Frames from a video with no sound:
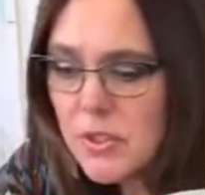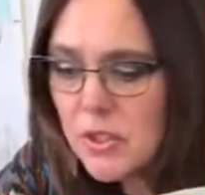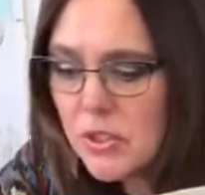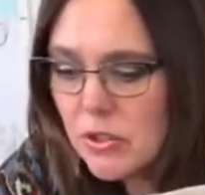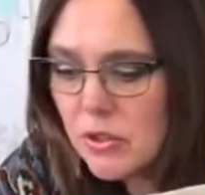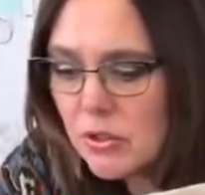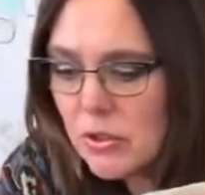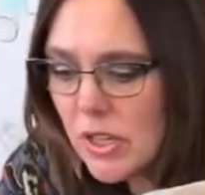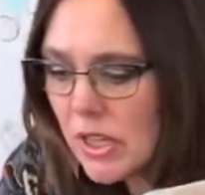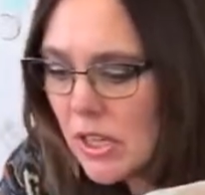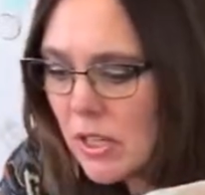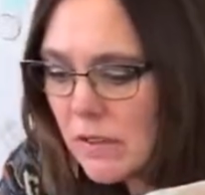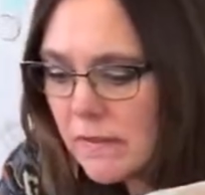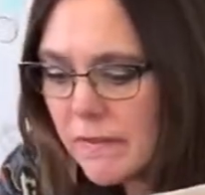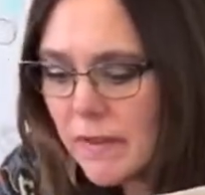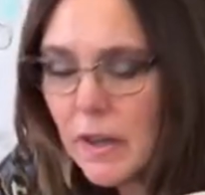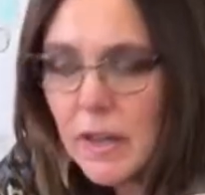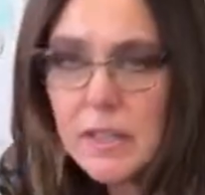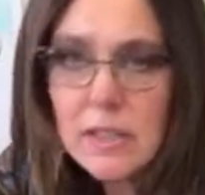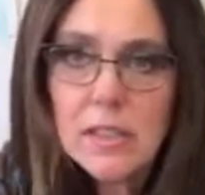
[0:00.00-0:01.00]
You can
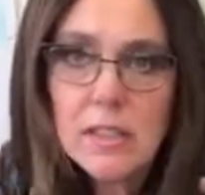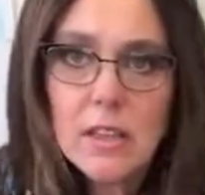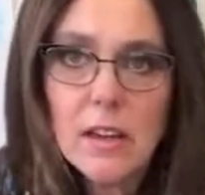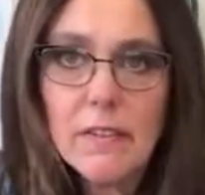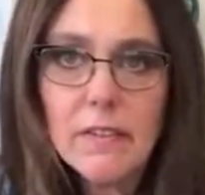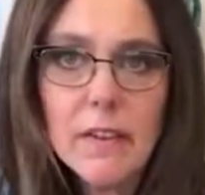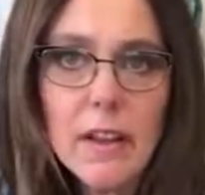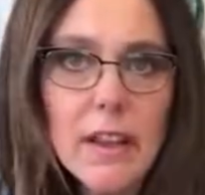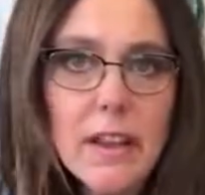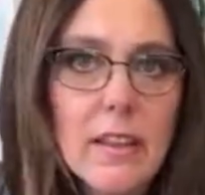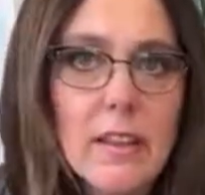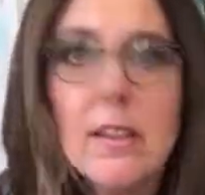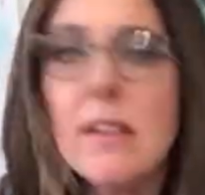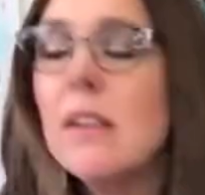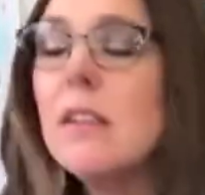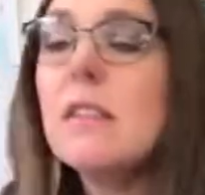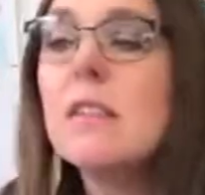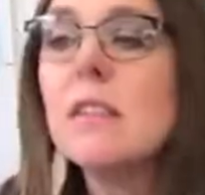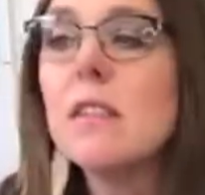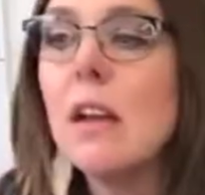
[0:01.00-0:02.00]
find stuff like
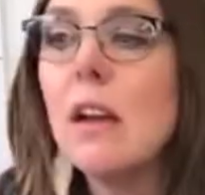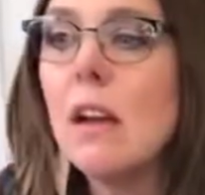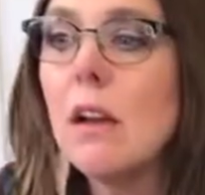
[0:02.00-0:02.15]
this